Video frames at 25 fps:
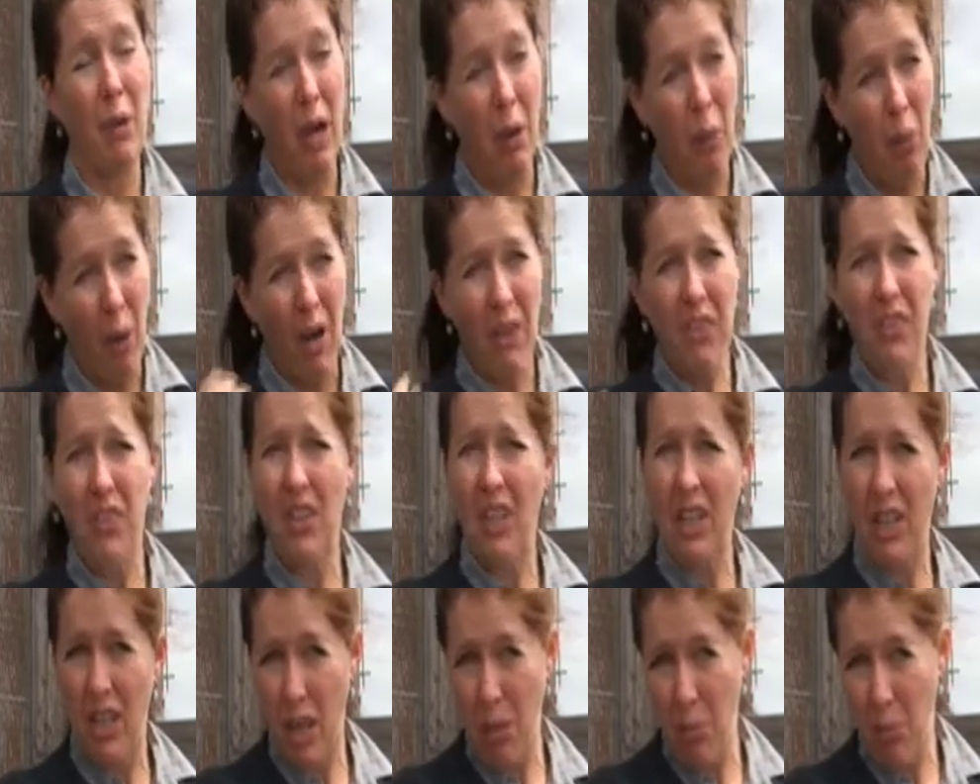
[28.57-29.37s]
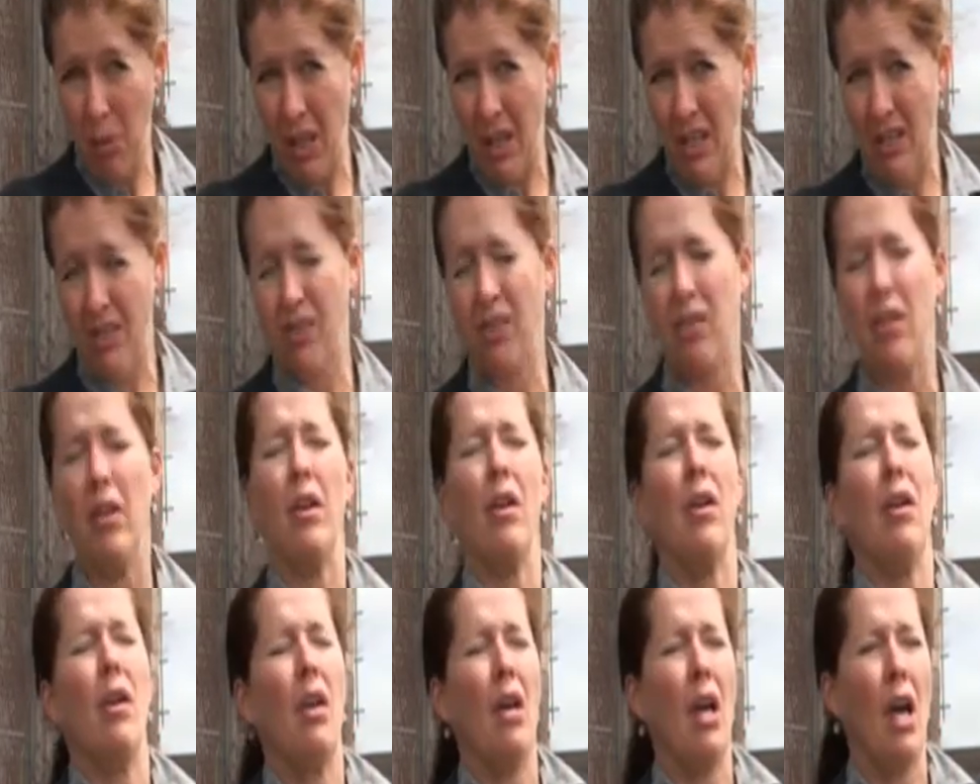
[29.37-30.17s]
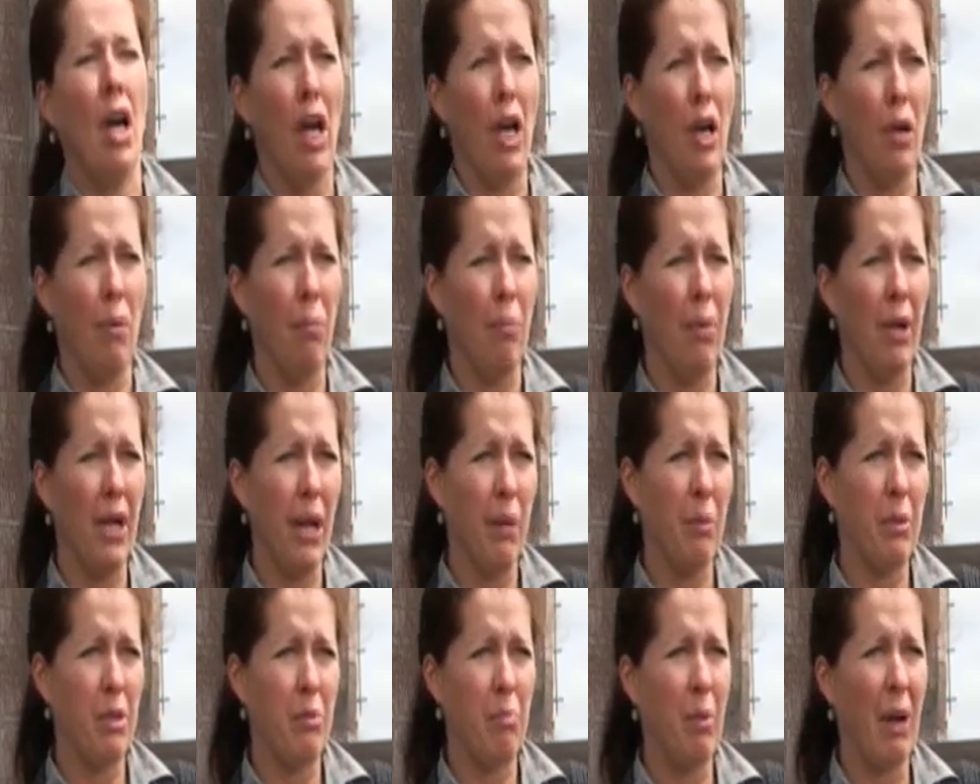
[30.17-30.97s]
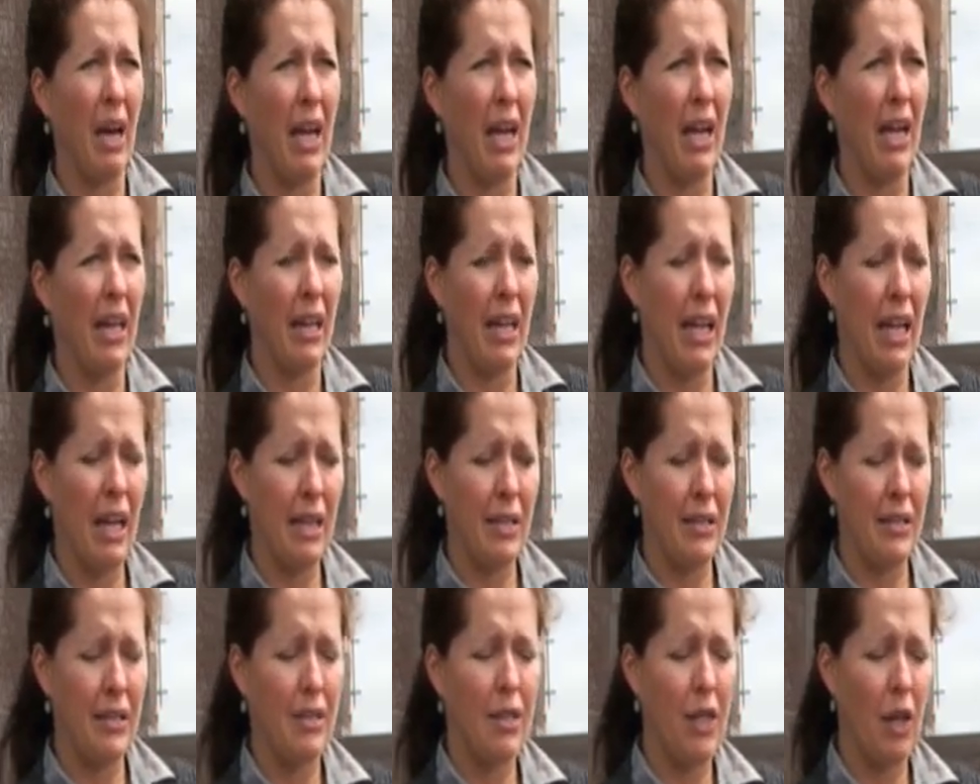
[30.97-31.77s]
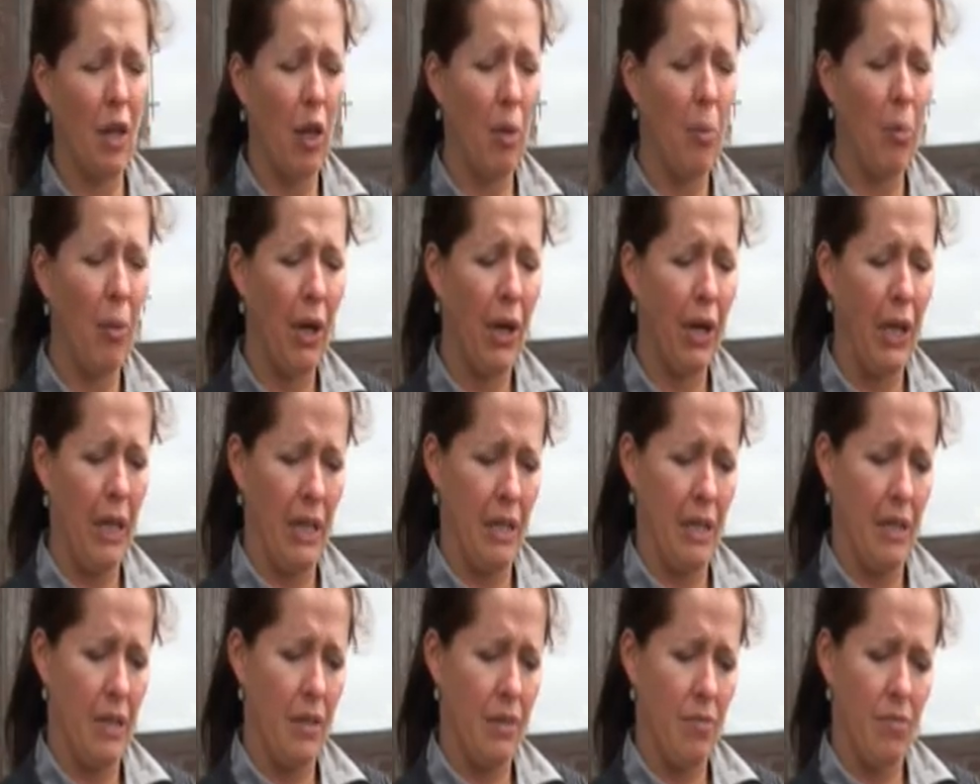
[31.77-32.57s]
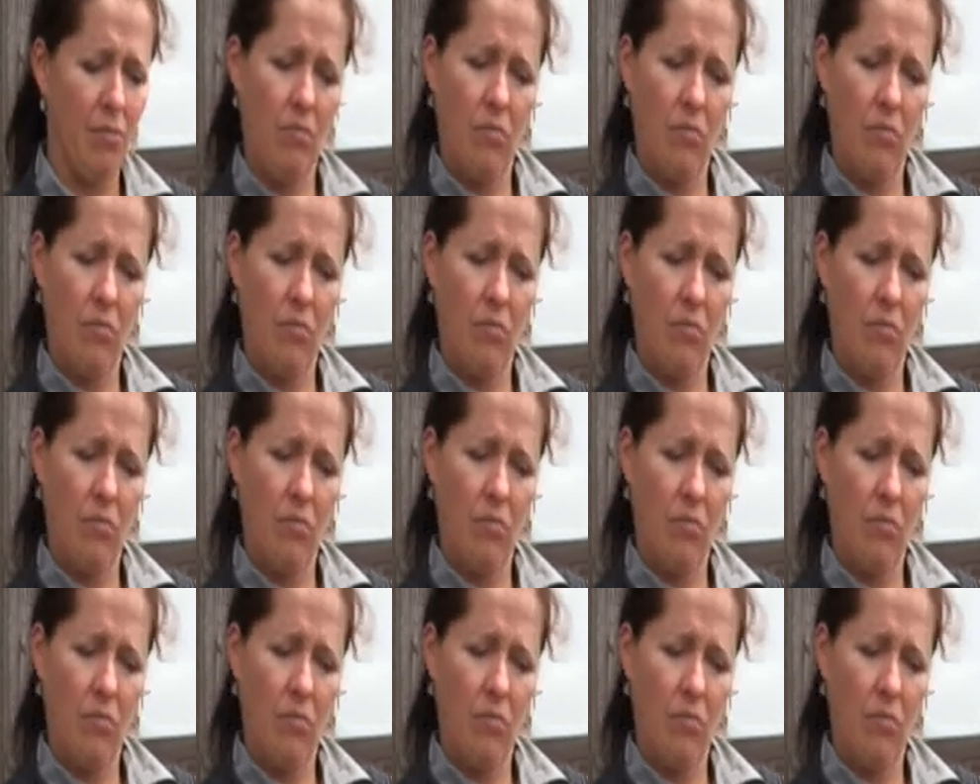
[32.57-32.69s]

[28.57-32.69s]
I wasn't eating meat, but I was buying eggs and dairy products